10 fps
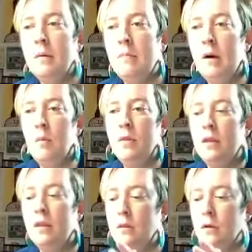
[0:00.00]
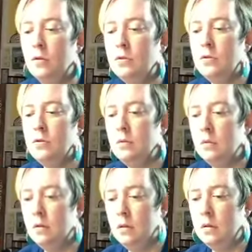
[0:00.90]
but within those
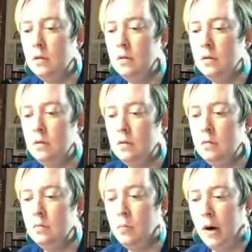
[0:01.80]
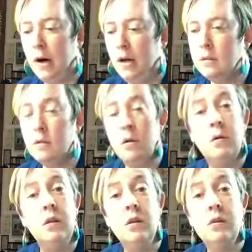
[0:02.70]
brands'
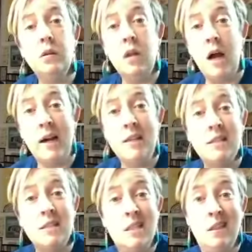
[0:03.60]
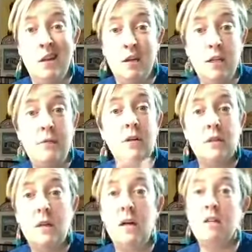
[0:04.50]
own lines and their different
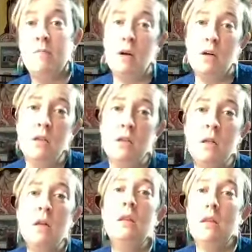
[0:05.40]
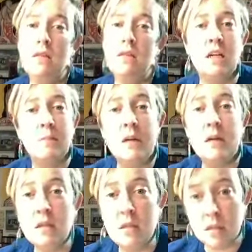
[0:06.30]
series of brushes, they tend to be
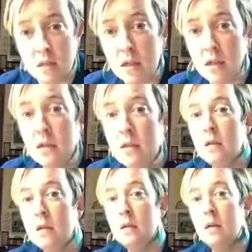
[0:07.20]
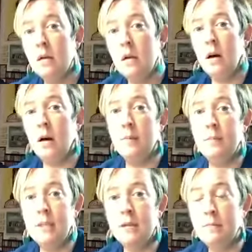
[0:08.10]
consistent.
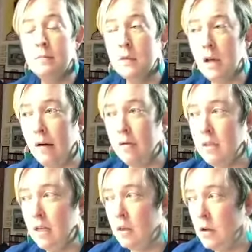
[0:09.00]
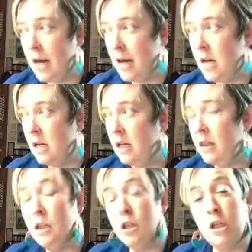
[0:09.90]
So I would say look at it and
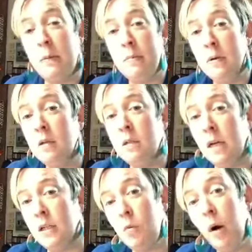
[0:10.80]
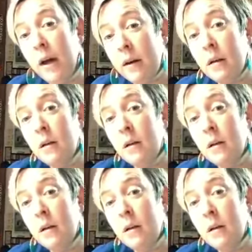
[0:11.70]
get the shape and size you want.